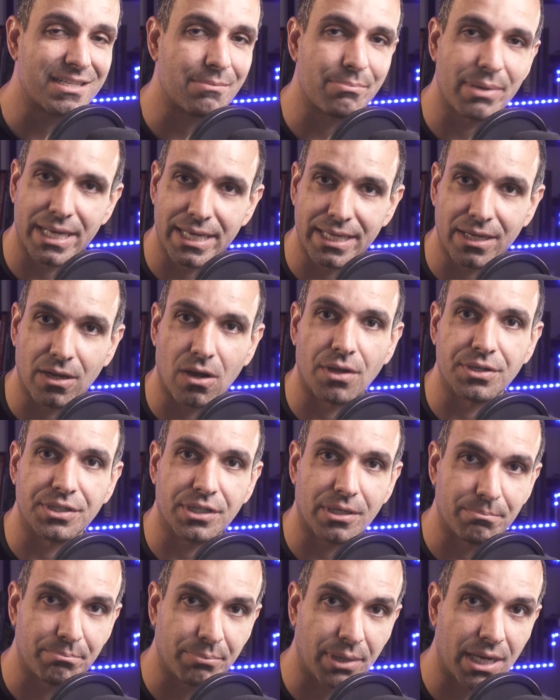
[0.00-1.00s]
depending on
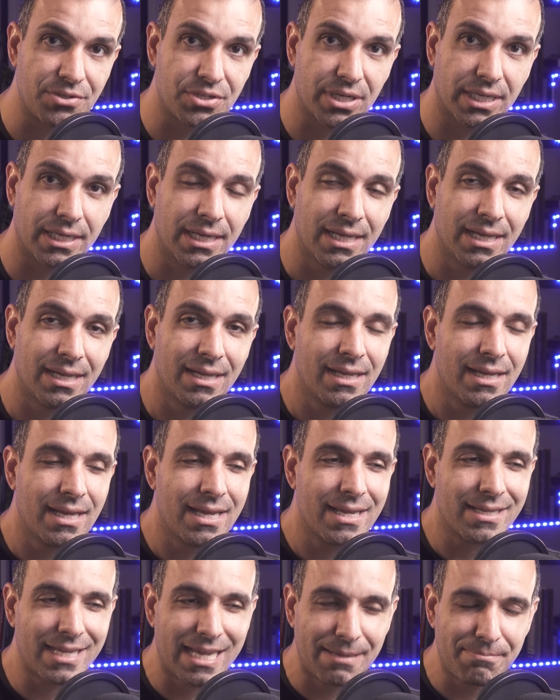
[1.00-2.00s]
your budget.
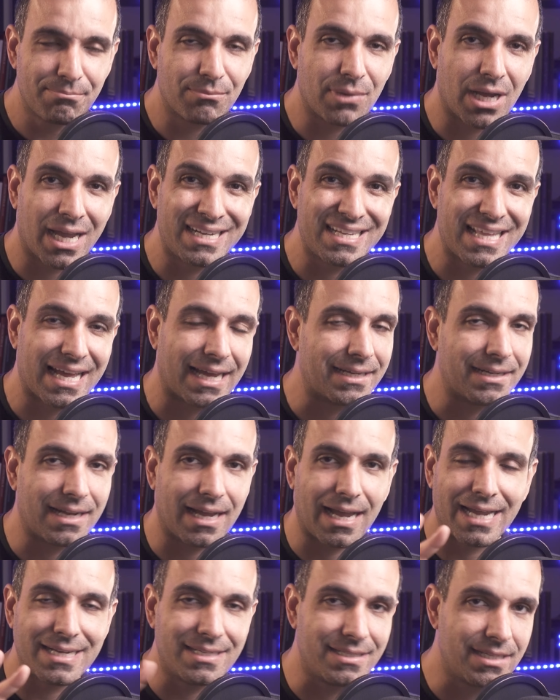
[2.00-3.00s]
Keep in mind that
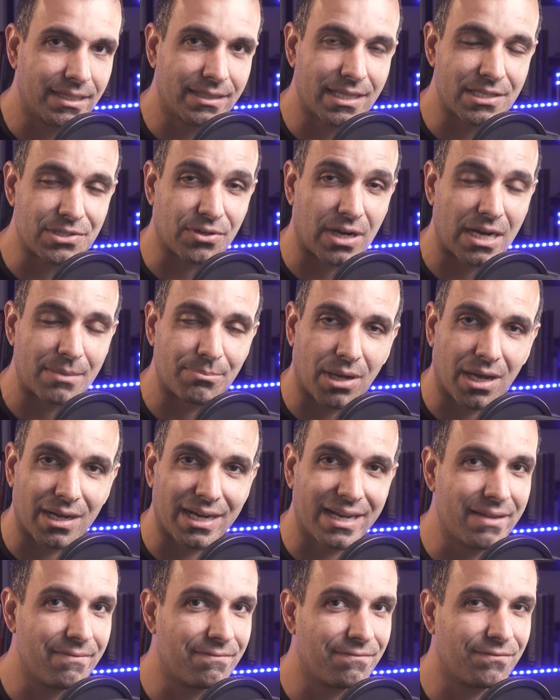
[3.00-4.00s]
I dig this tripod.
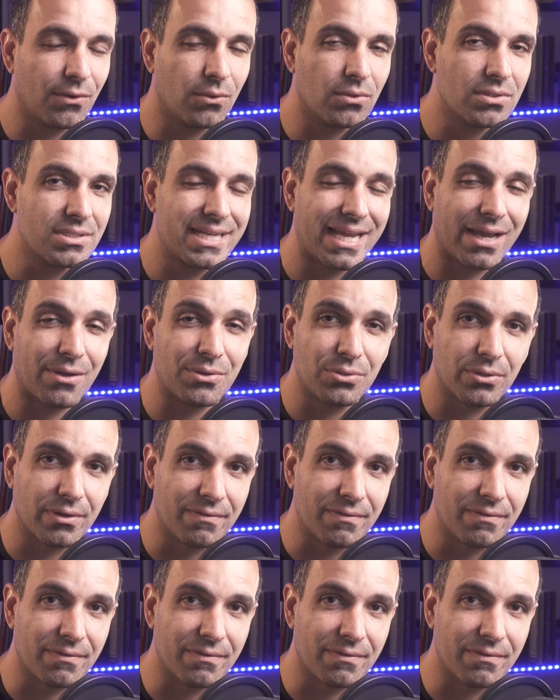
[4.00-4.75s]
It folds down to